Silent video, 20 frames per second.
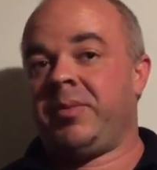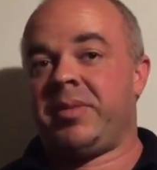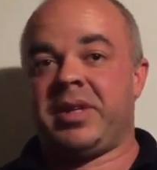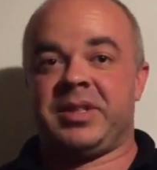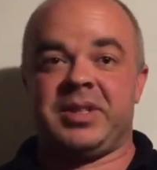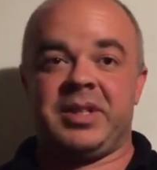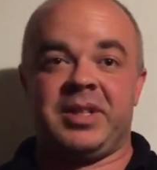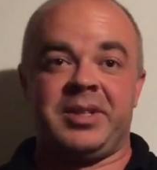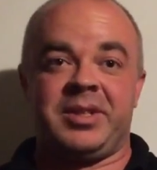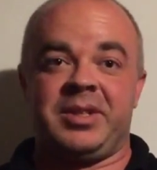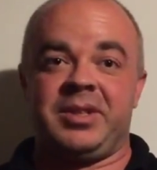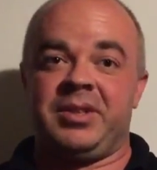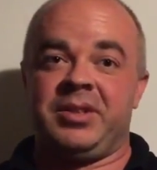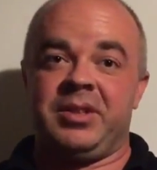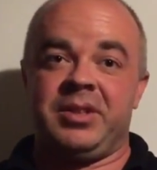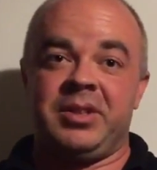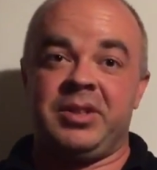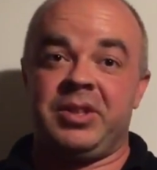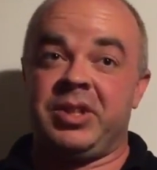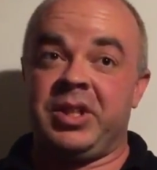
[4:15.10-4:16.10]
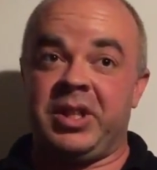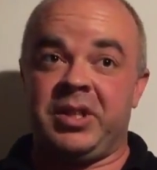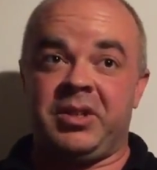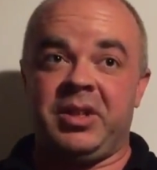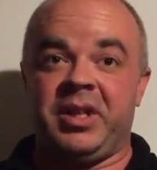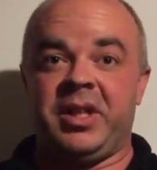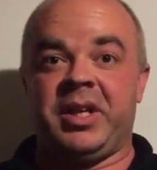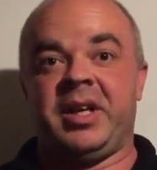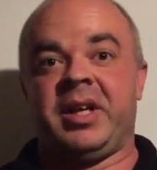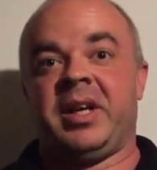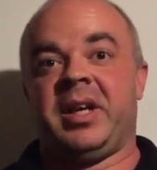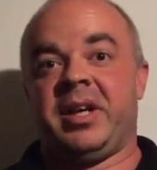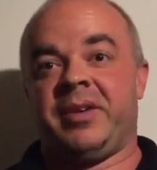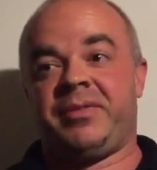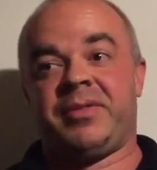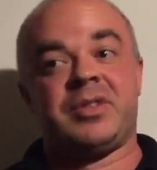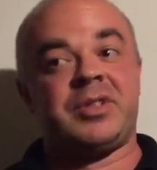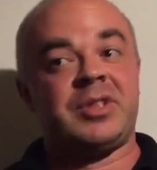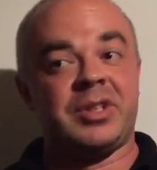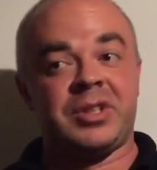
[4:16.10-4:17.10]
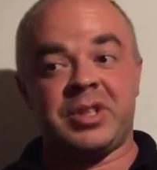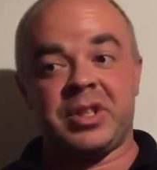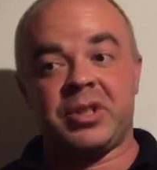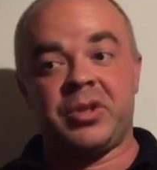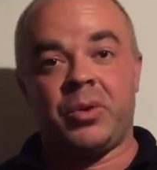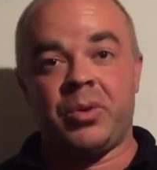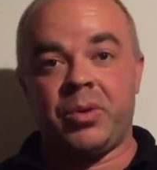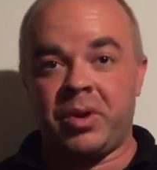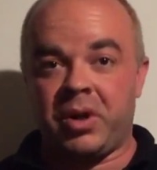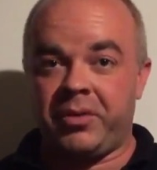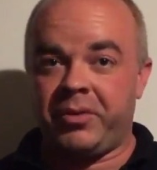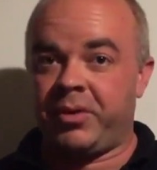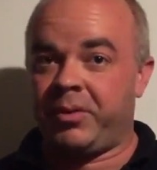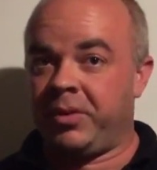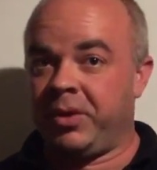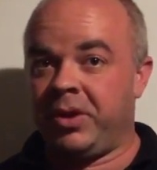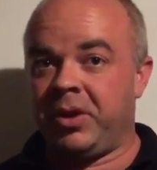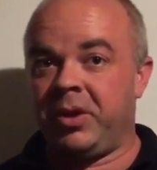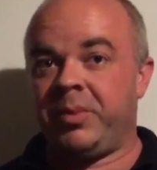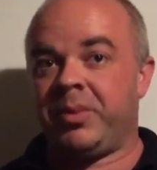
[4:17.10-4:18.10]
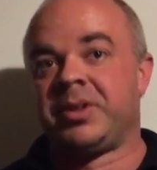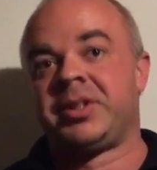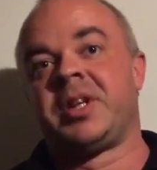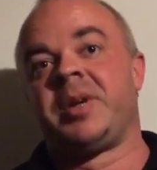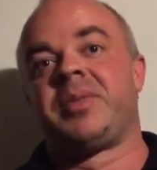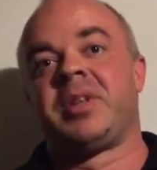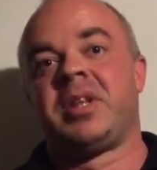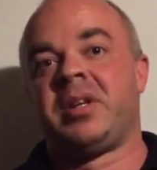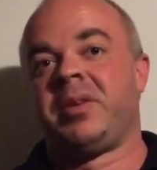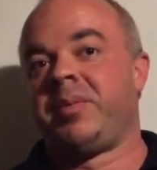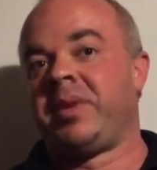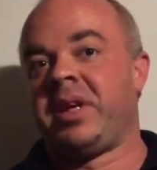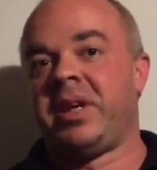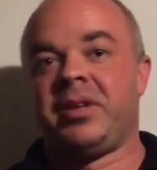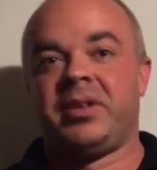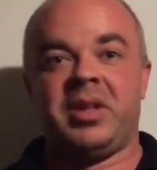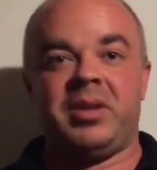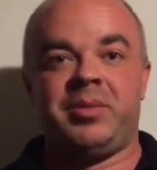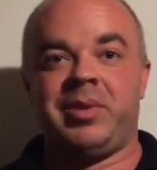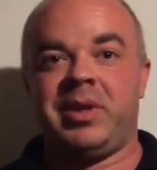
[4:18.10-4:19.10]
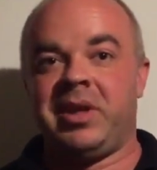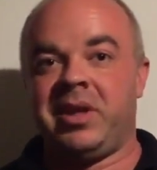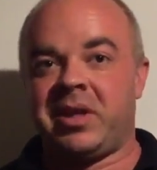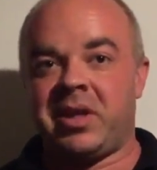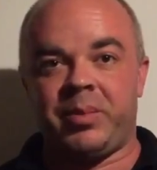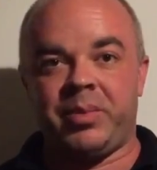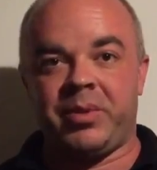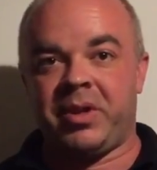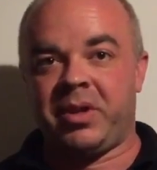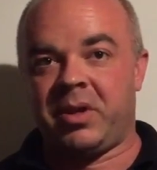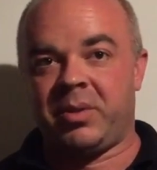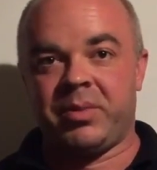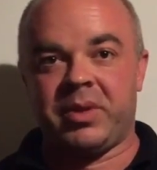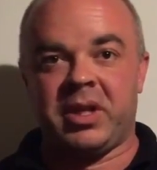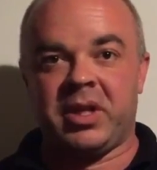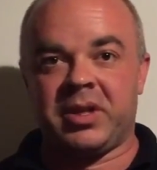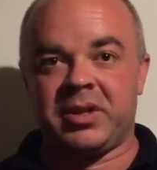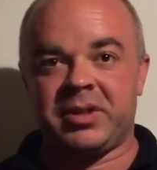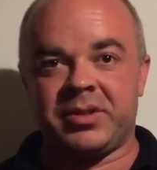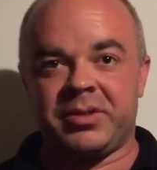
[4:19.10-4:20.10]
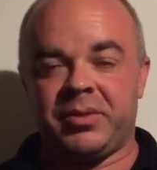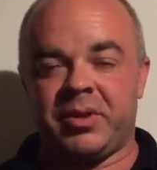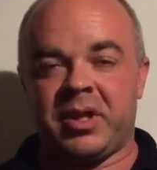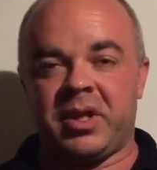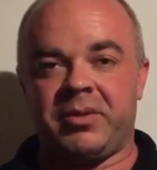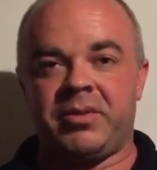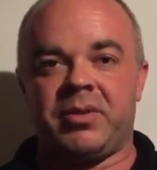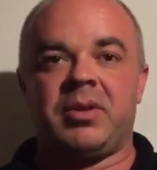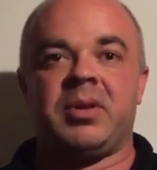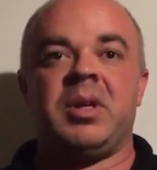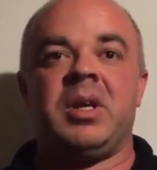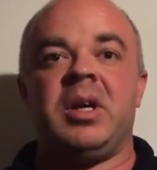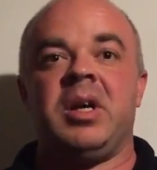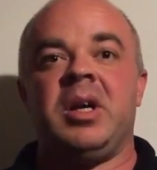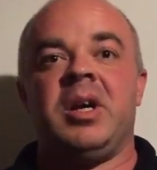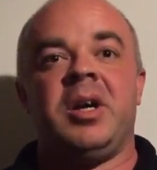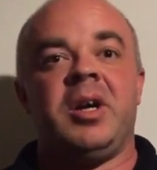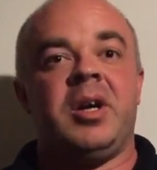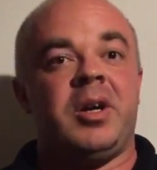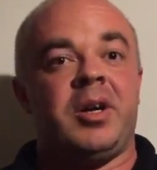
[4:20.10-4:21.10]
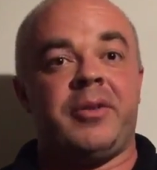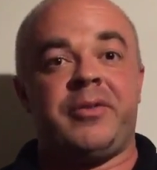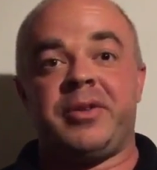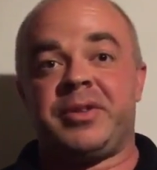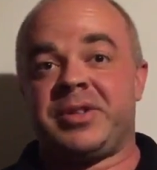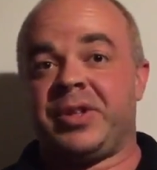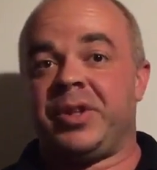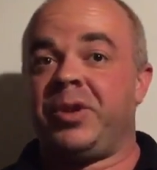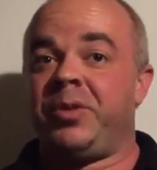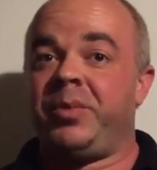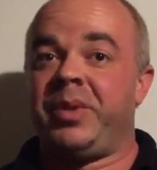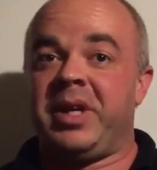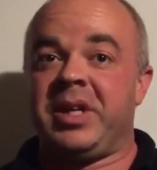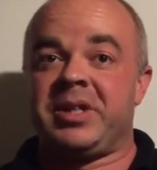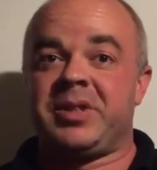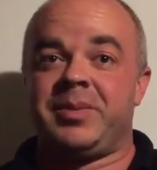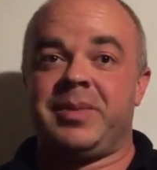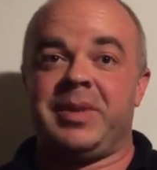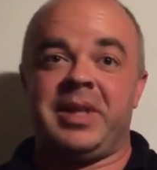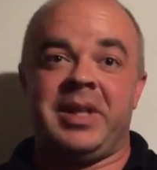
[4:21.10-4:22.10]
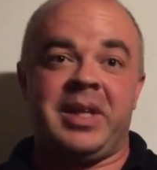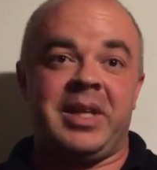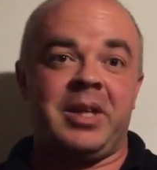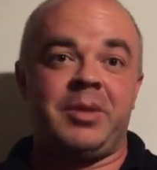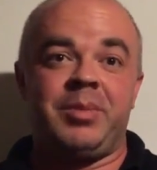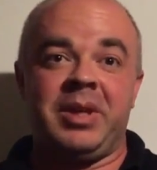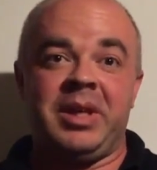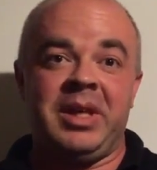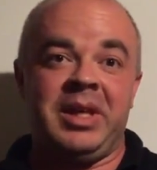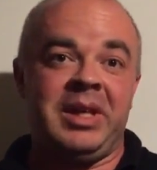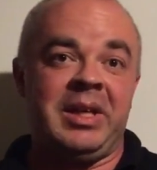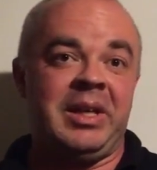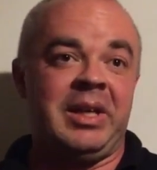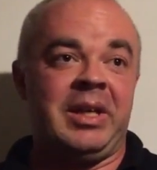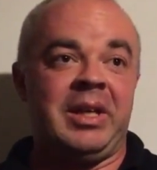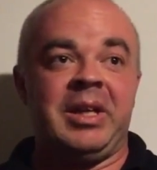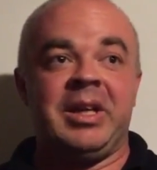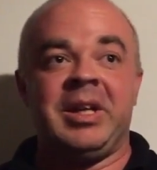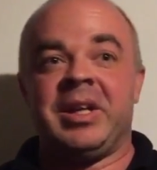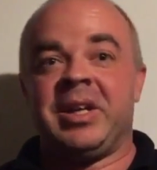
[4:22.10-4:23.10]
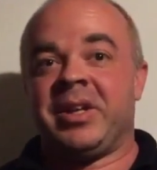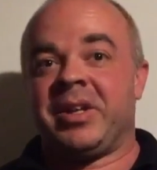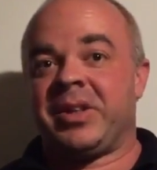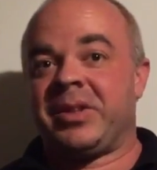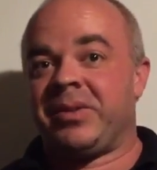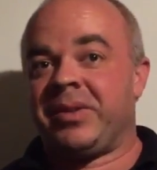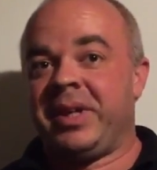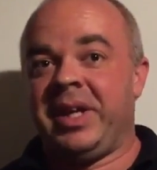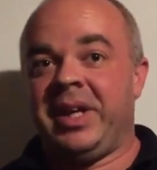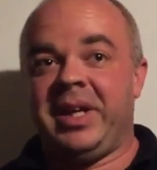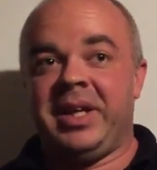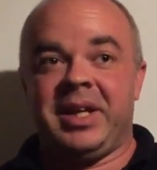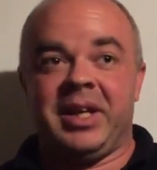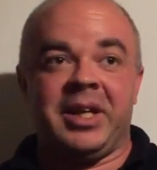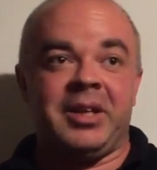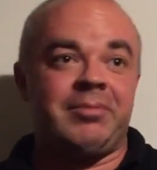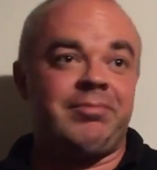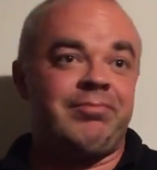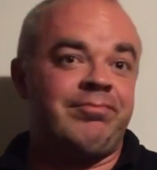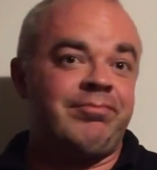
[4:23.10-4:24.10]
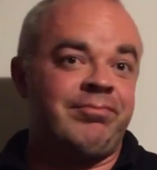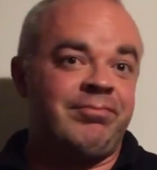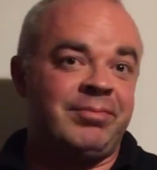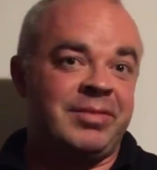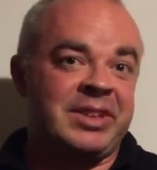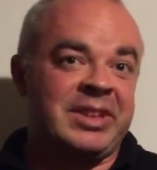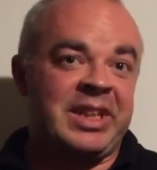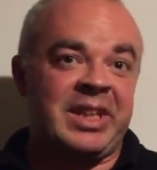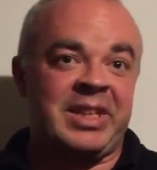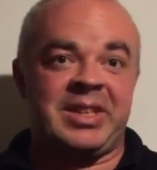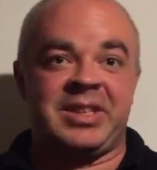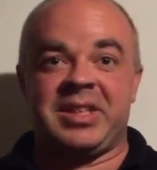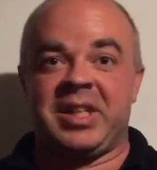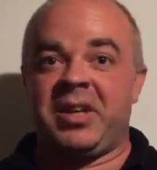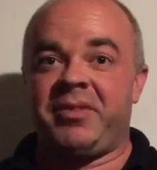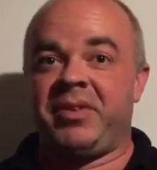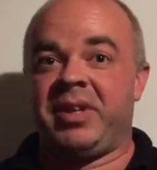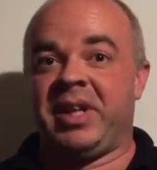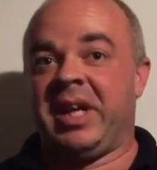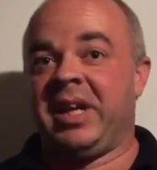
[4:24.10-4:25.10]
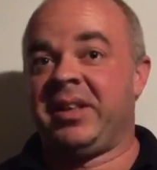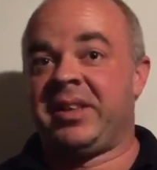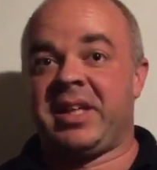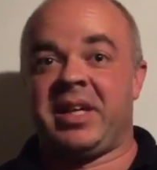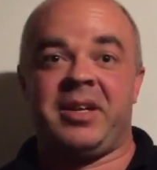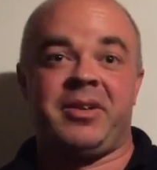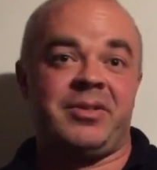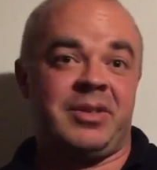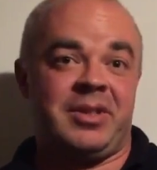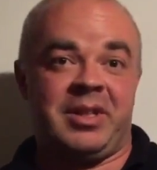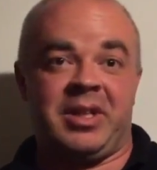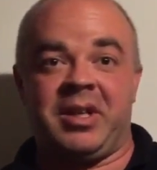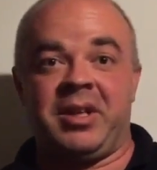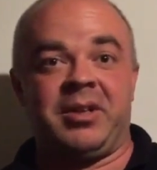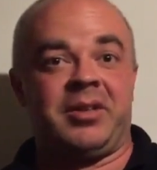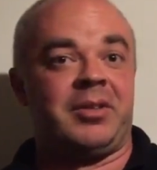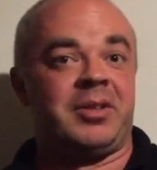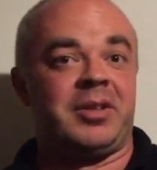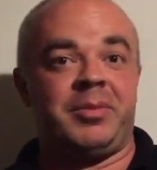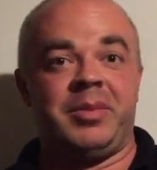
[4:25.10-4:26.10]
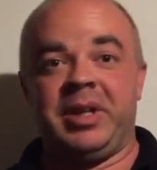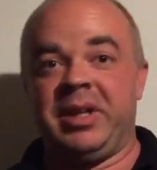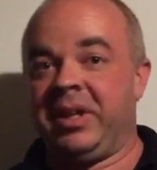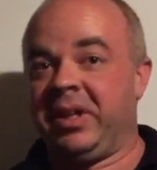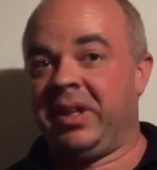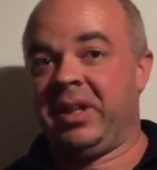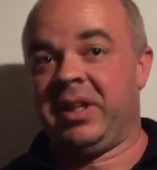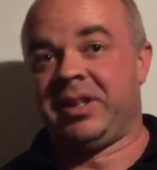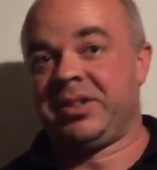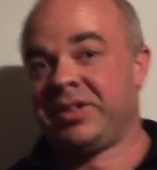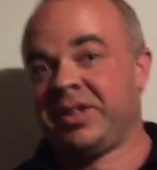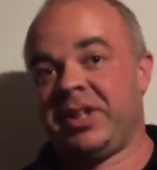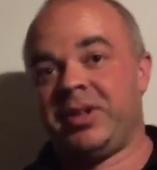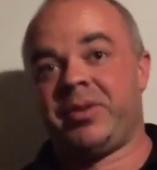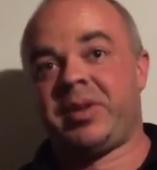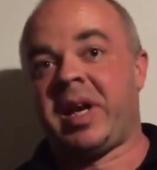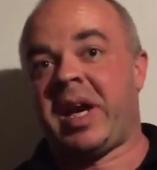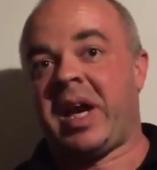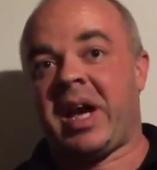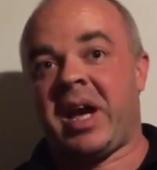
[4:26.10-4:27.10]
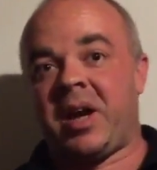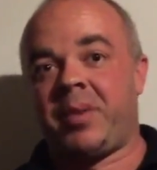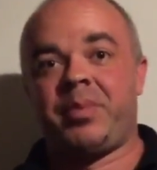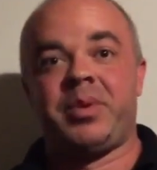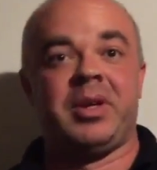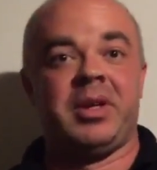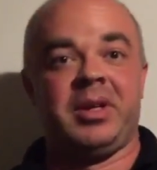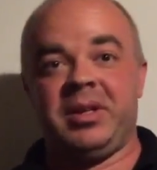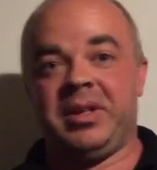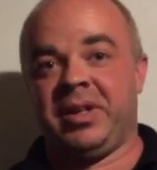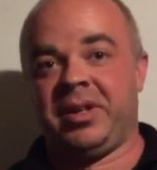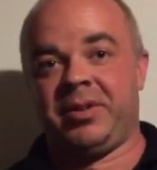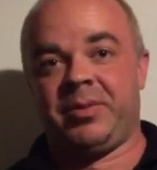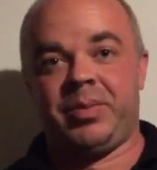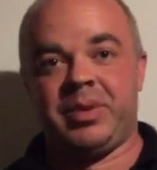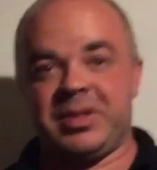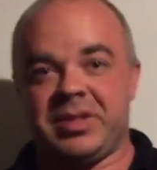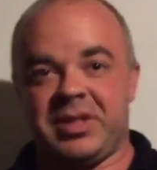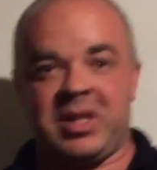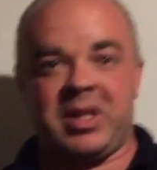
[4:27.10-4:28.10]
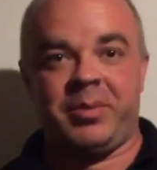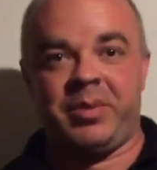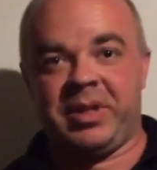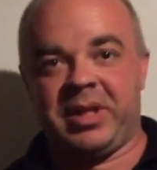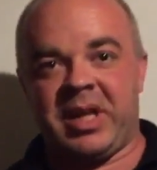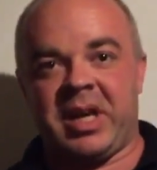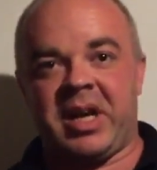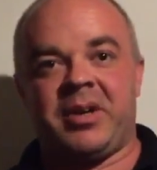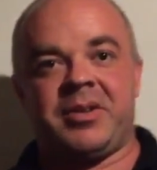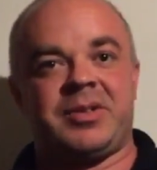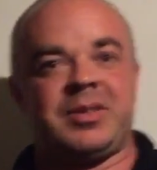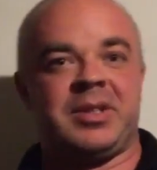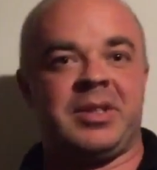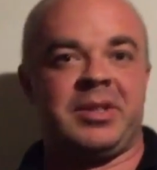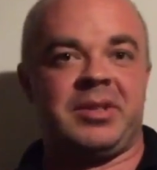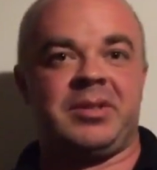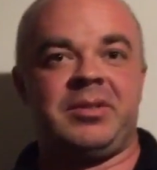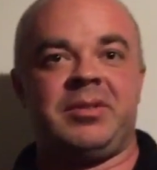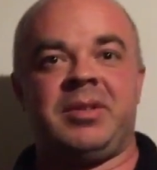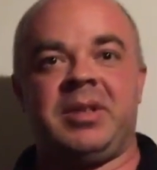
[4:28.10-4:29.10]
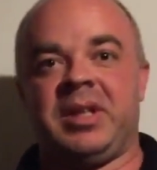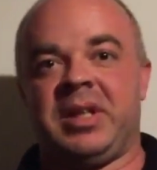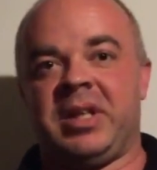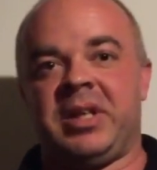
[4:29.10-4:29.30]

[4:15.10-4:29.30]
Because this is generally, if it's just a corner of a room or something, it may only be a couple $100 or whatever. If it's a whole basement, it could be $3,000 to $6,000, $7,000, $8,000. I mean, there's no cap. It depends on how big the house is.